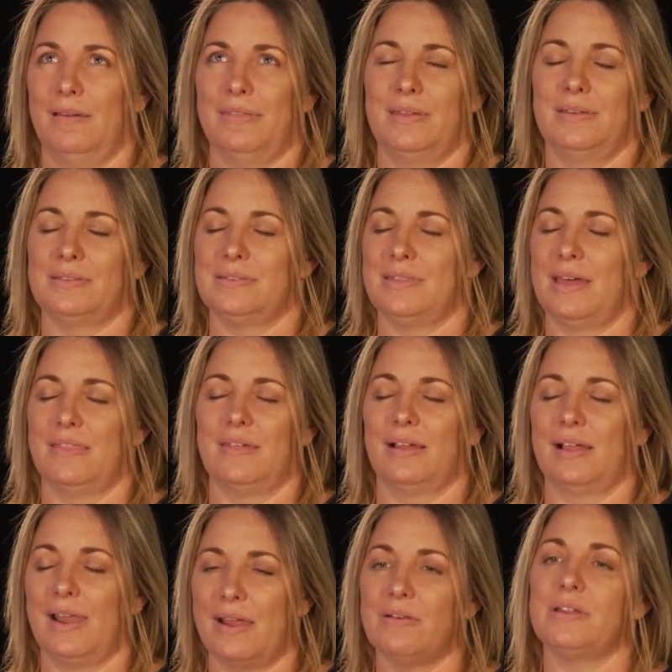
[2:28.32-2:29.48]
I think it's that the
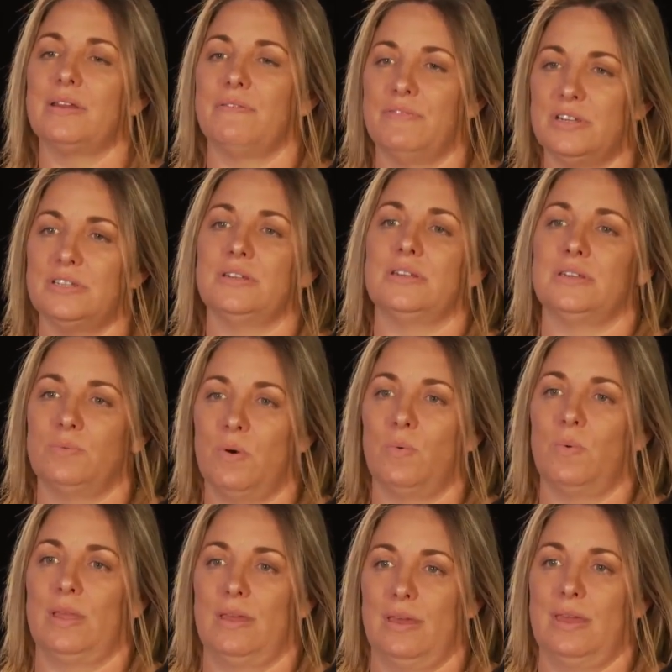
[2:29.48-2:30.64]
clarity of vision is
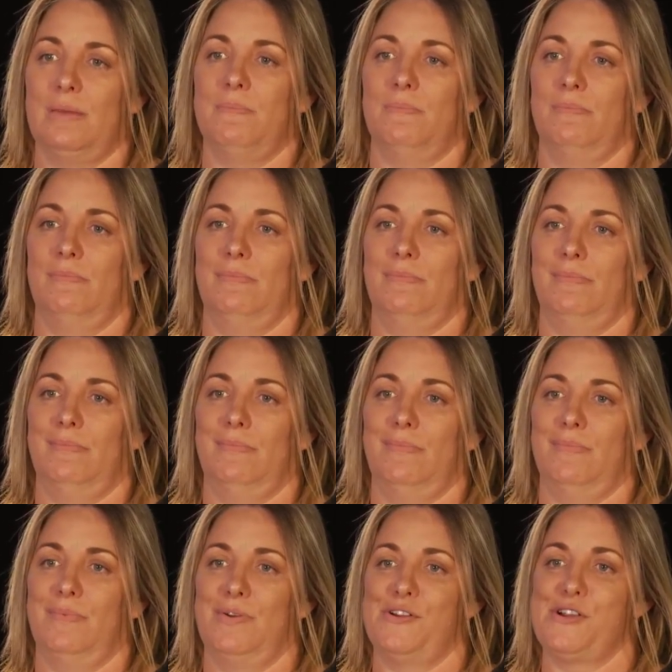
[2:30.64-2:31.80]
what we keep
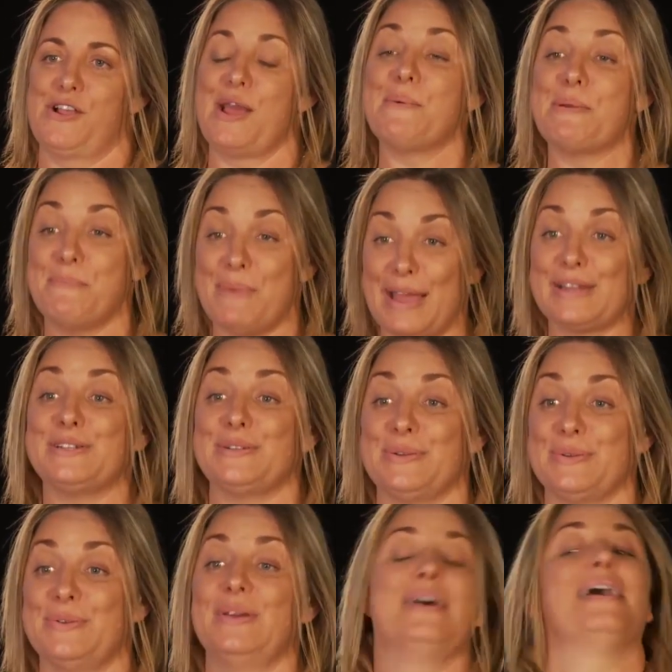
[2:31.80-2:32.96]
coming back
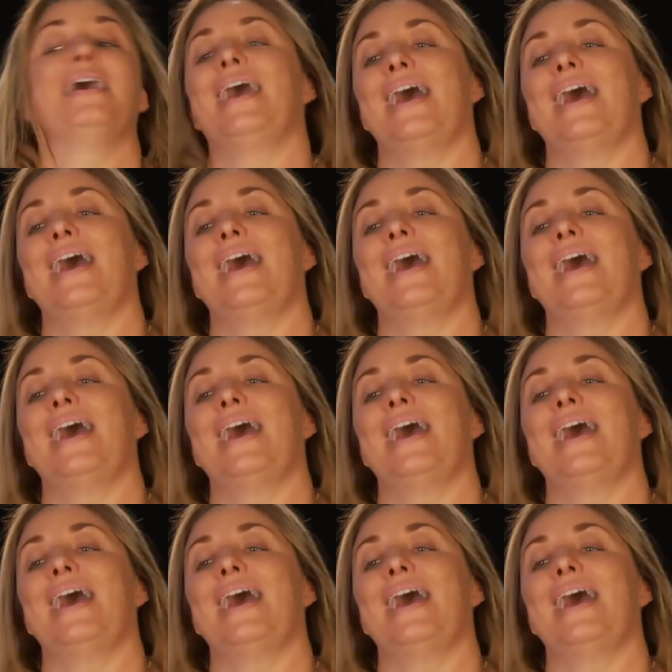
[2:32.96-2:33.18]
to,